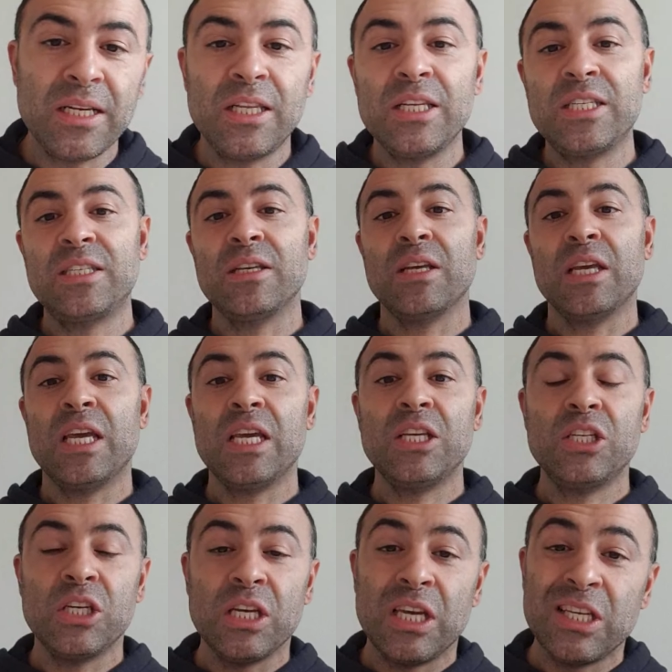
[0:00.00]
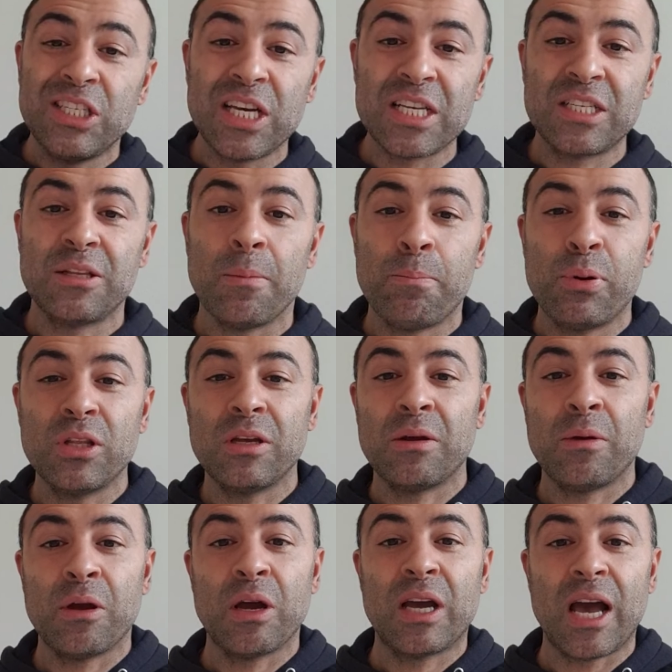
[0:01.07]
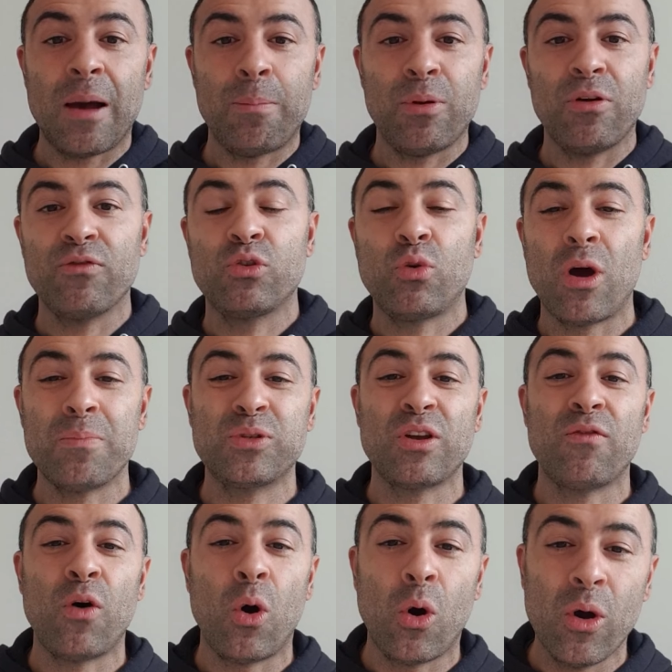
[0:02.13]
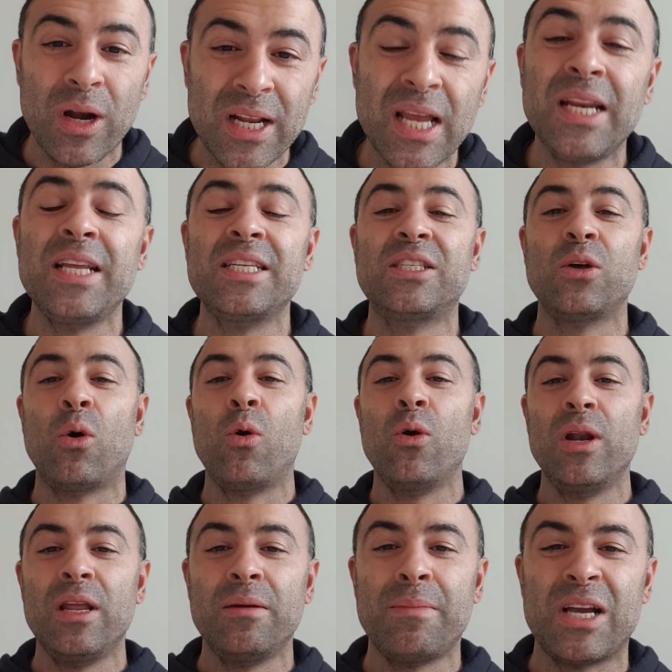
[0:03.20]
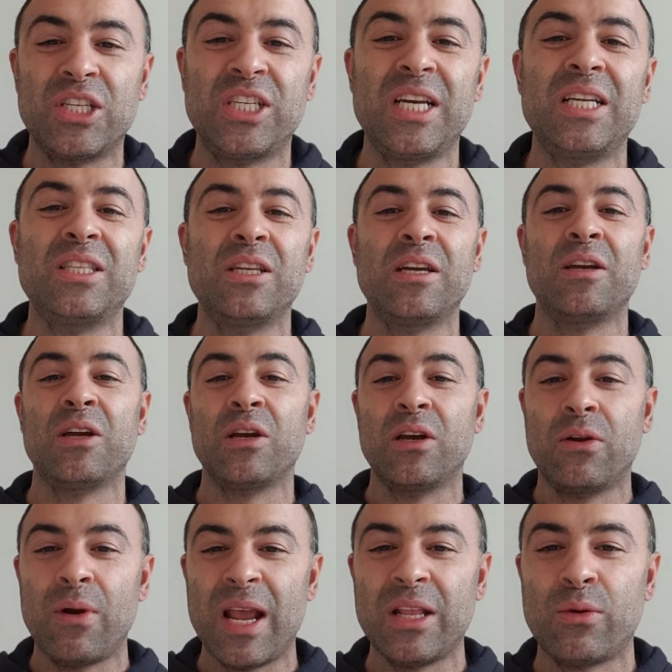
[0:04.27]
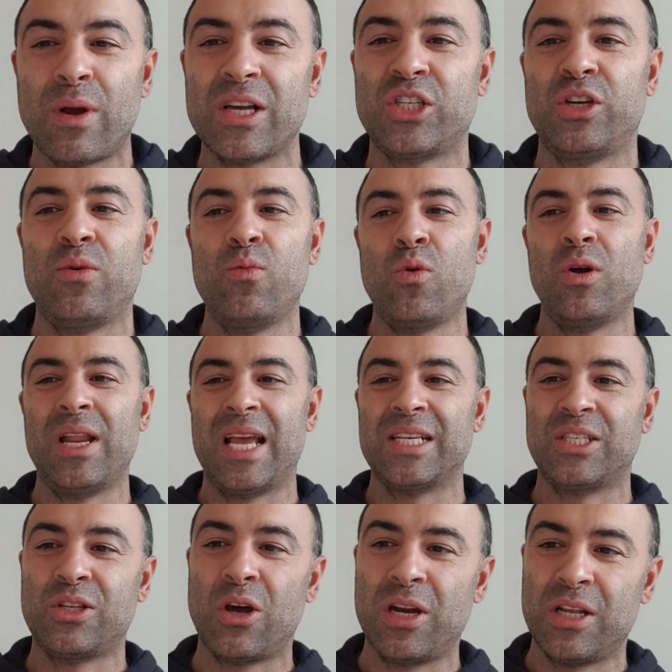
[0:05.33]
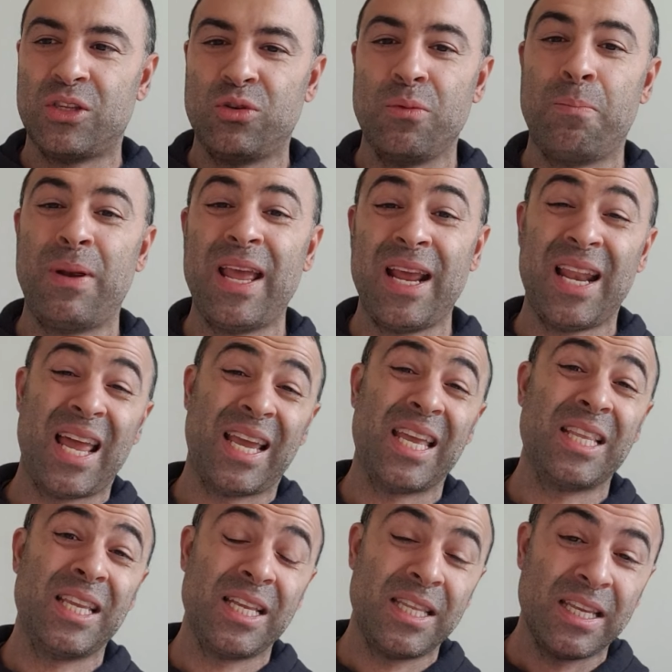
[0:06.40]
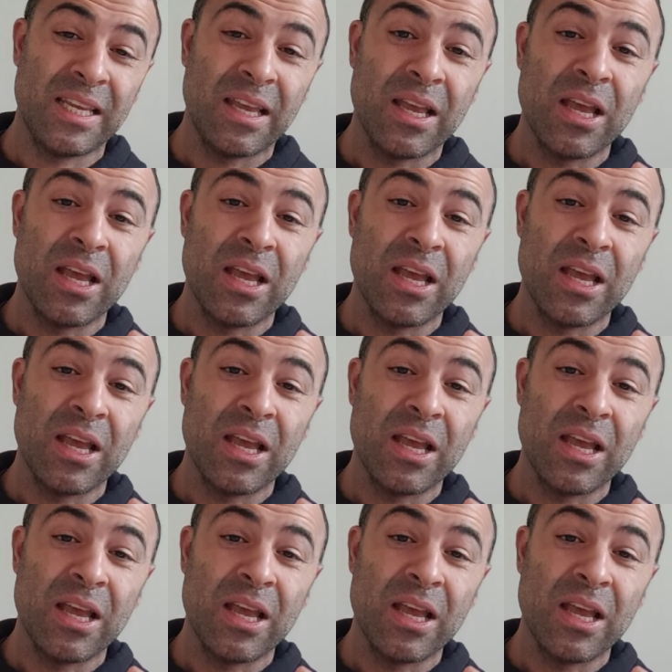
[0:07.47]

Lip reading: This he just put a couple of drops of oil in his oiling machine, the Great Russian Wall, and started to play like he did